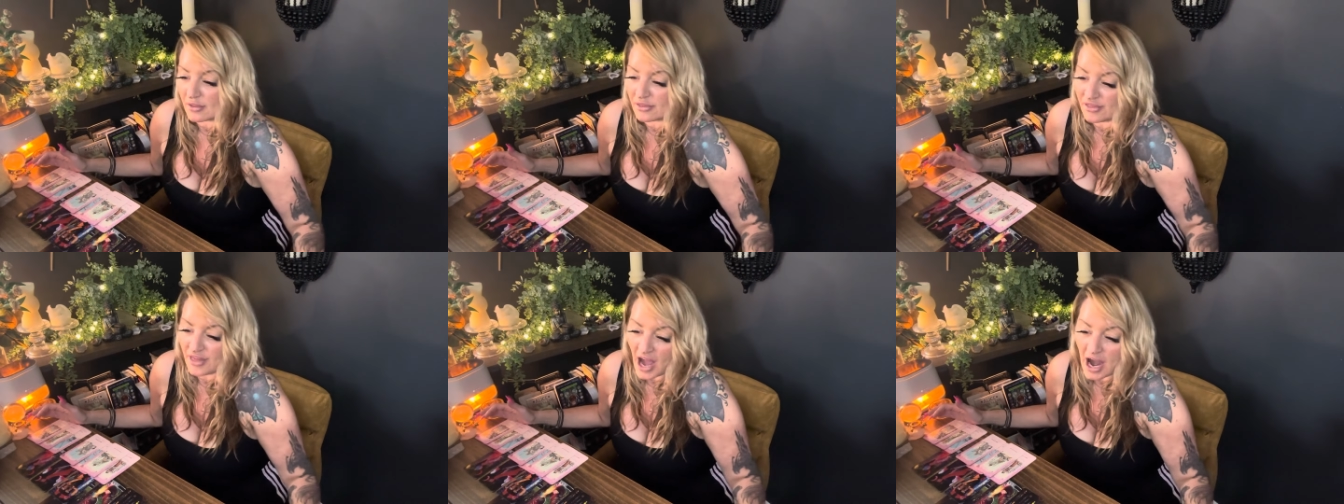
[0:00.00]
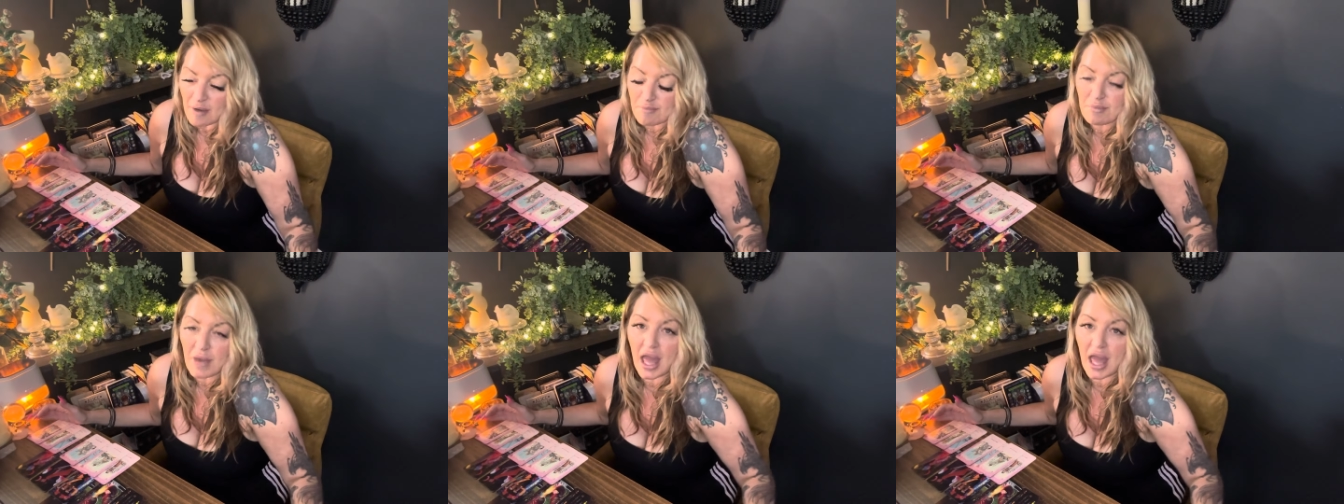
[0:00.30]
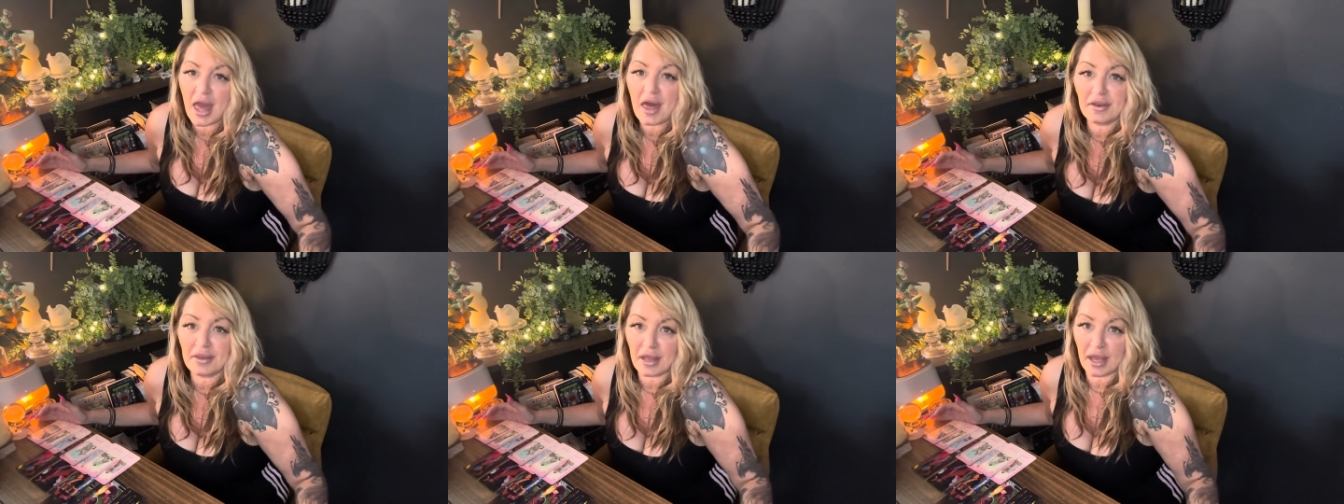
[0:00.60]
them
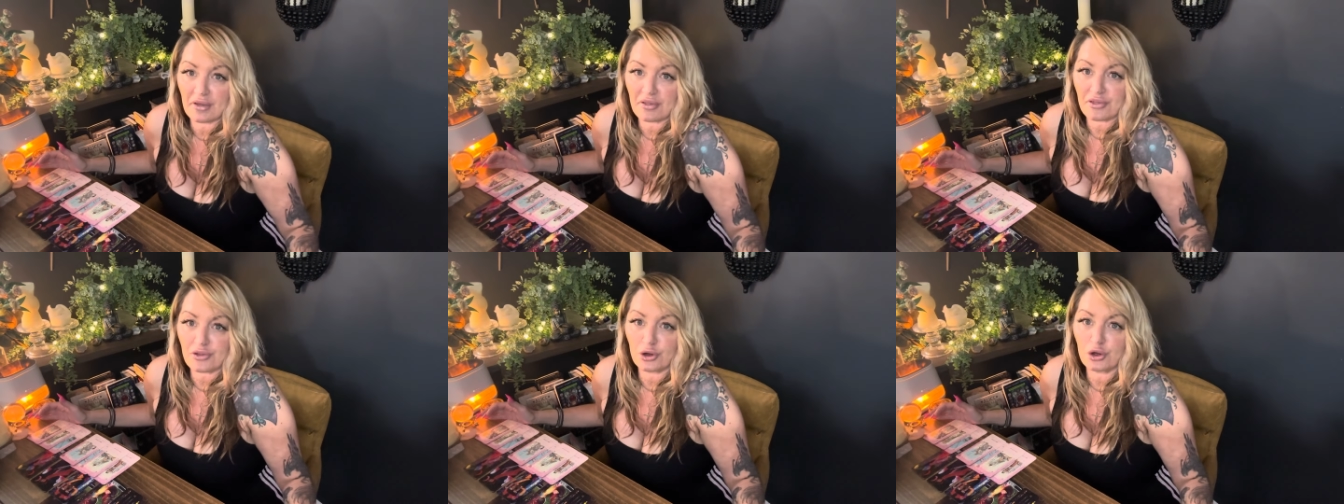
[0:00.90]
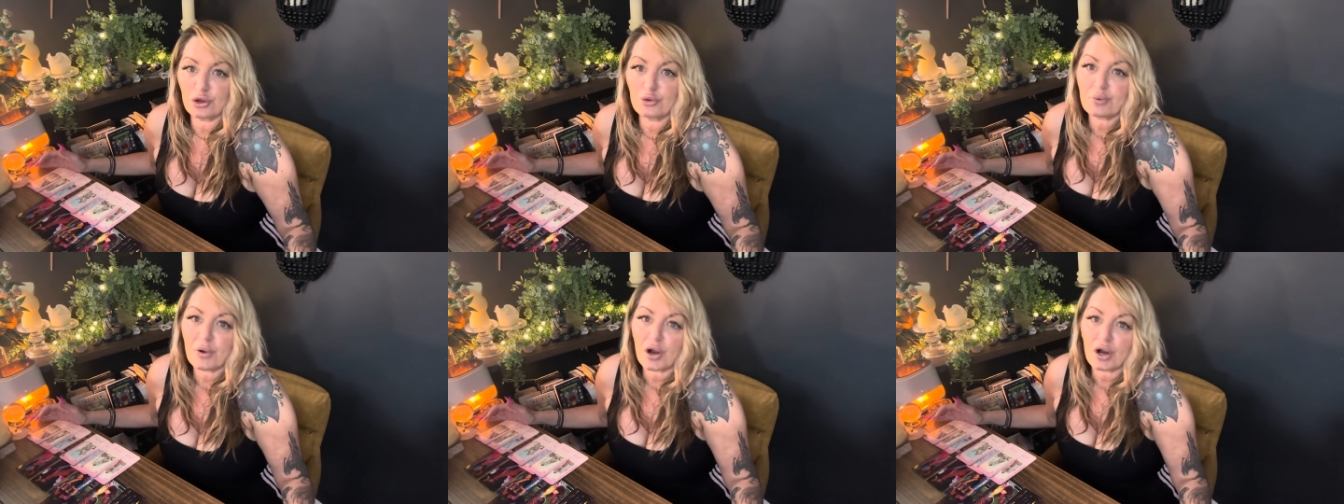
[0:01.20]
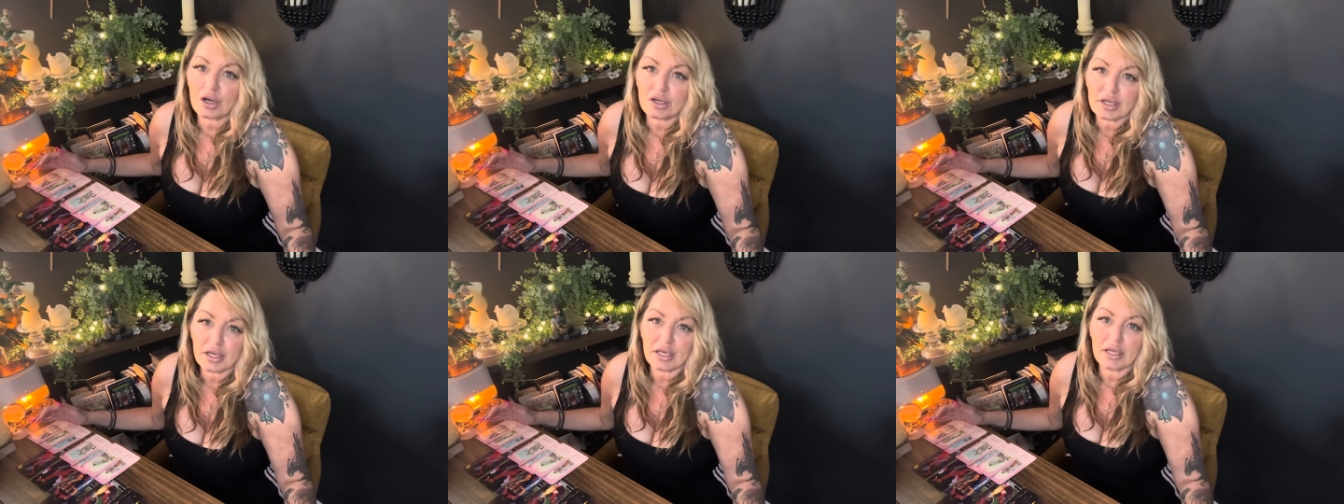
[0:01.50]
and a third
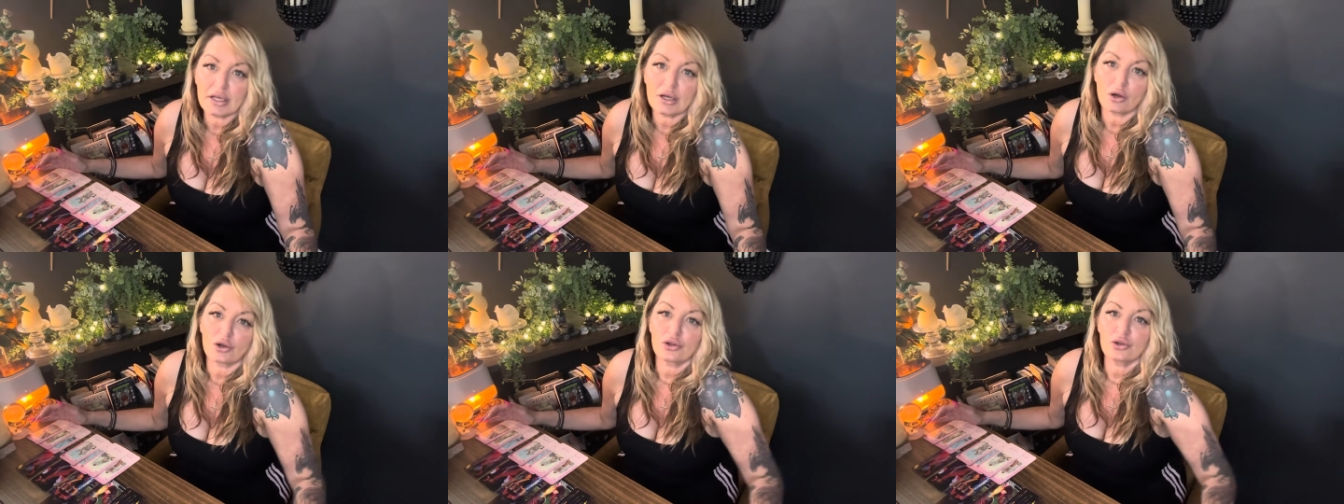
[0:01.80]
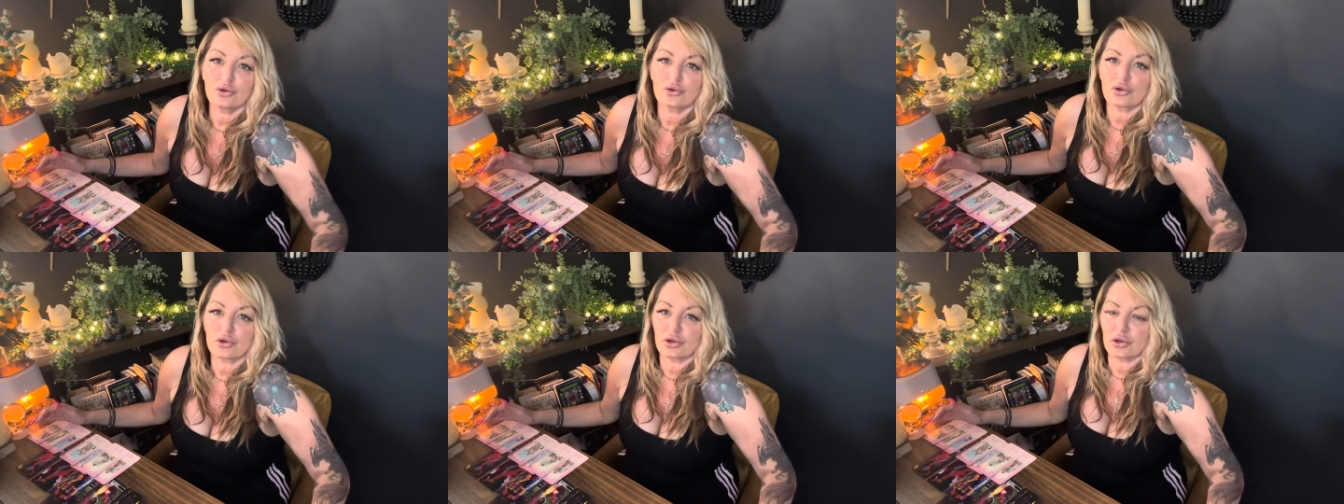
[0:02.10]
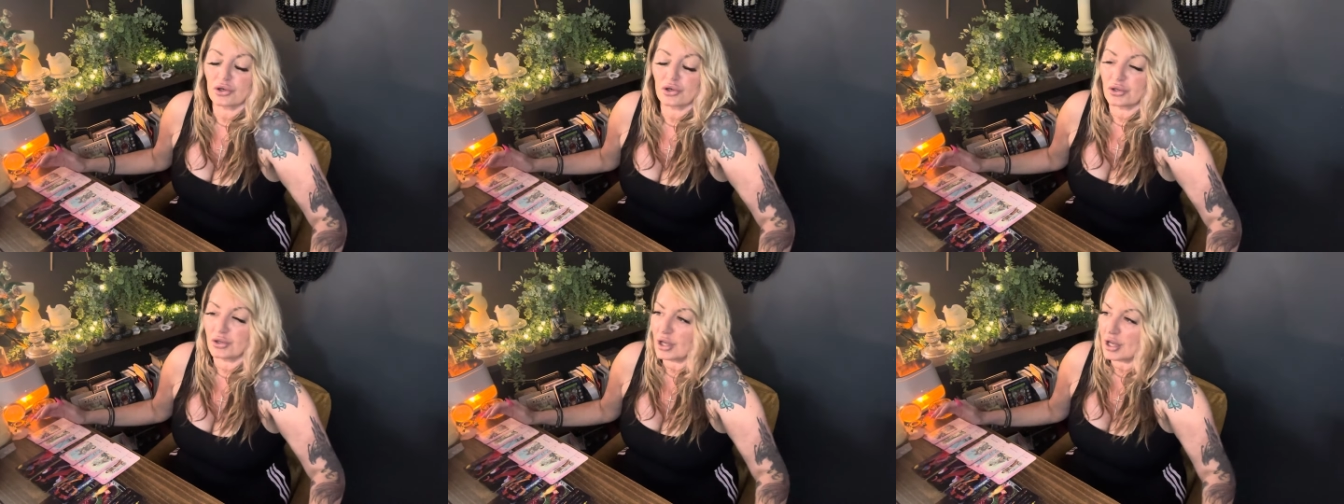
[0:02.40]
party, or you
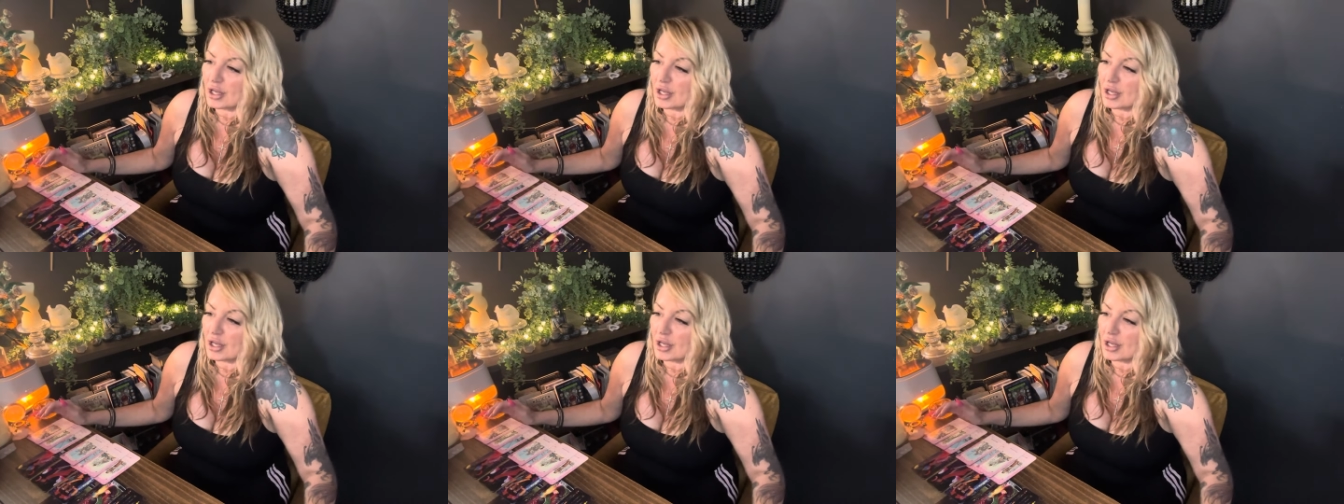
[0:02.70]
could